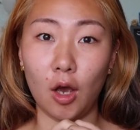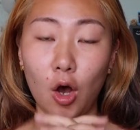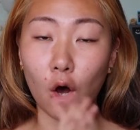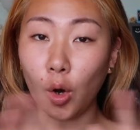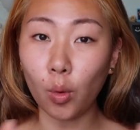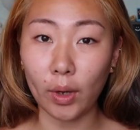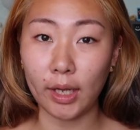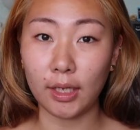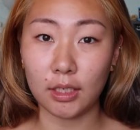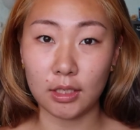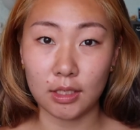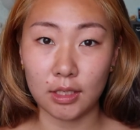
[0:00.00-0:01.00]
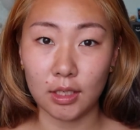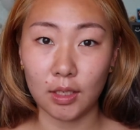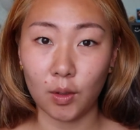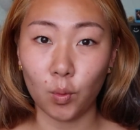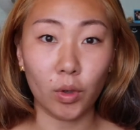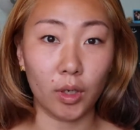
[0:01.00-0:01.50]
always
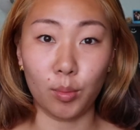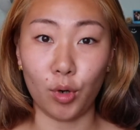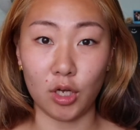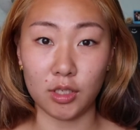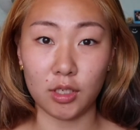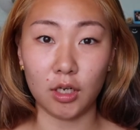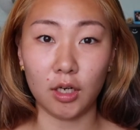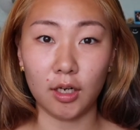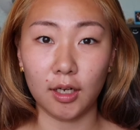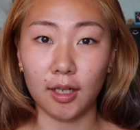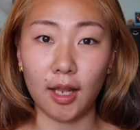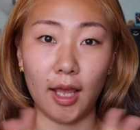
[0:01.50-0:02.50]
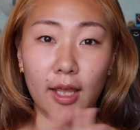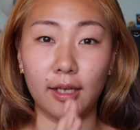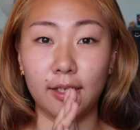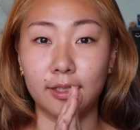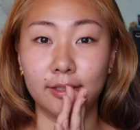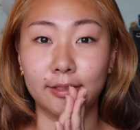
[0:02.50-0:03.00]
wear bronzer, like
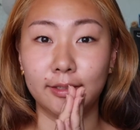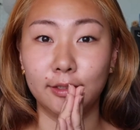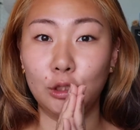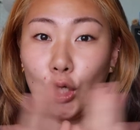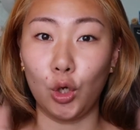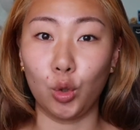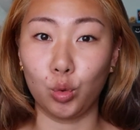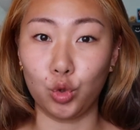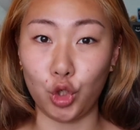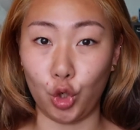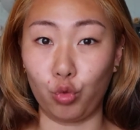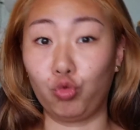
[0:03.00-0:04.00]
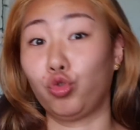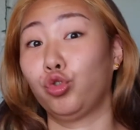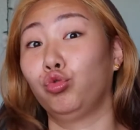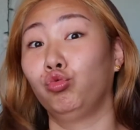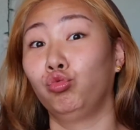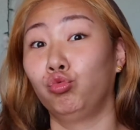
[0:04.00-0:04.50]
no joke.
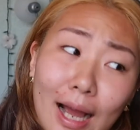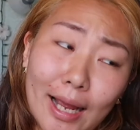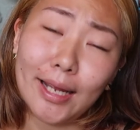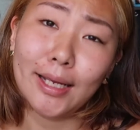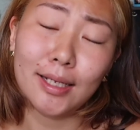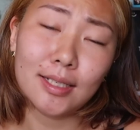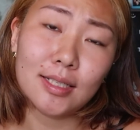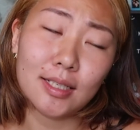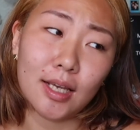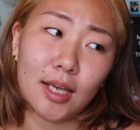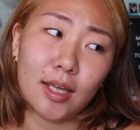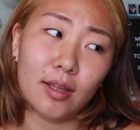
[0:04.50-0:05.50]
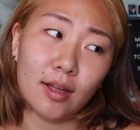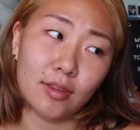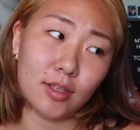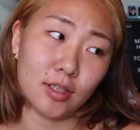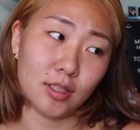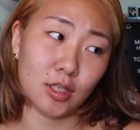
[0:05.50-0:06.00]
I can say
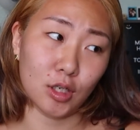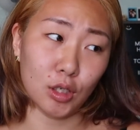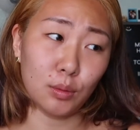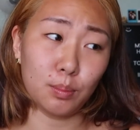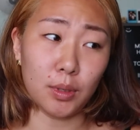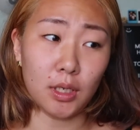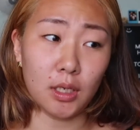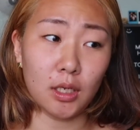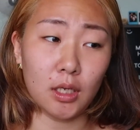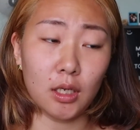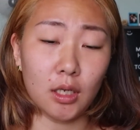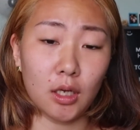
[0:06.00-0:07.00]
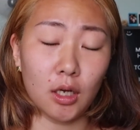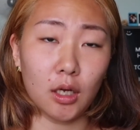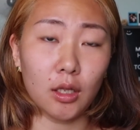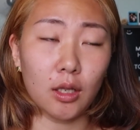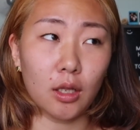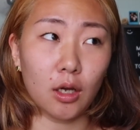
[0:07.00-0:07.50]
that this could be
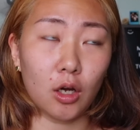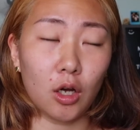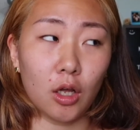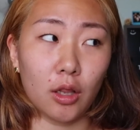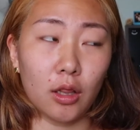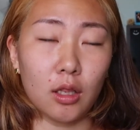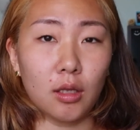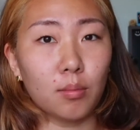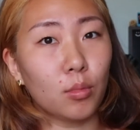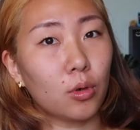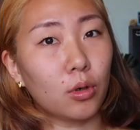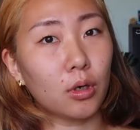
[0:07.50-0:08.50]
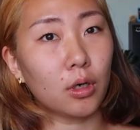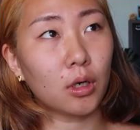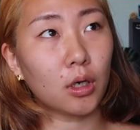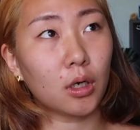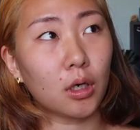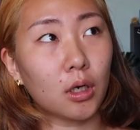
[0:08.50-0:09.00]
on the
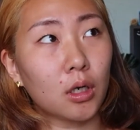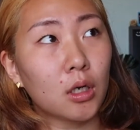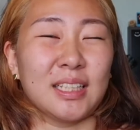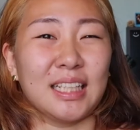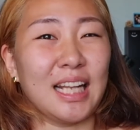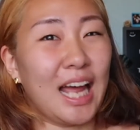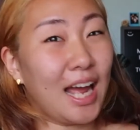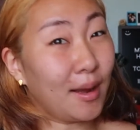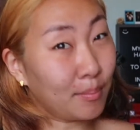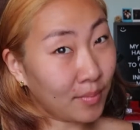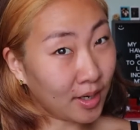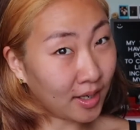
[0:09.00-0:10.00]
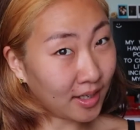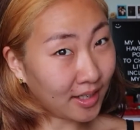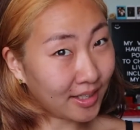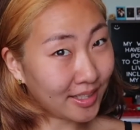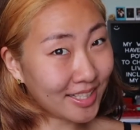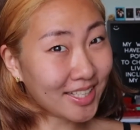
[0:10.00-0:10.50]
more glam
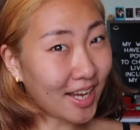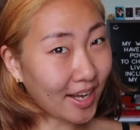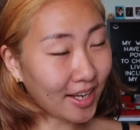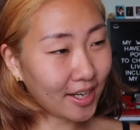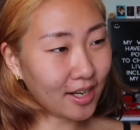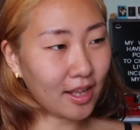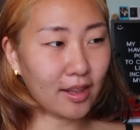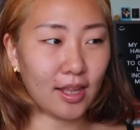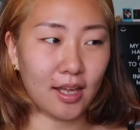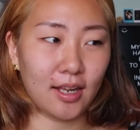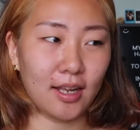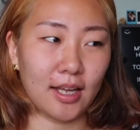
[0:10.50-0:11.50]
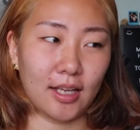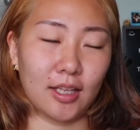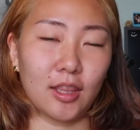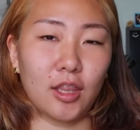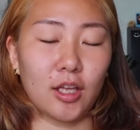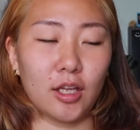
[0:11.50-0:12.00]
side than
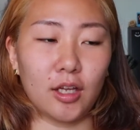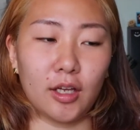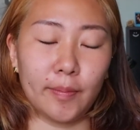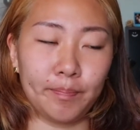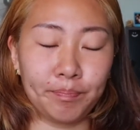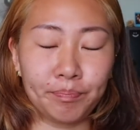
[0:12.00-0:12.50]
like the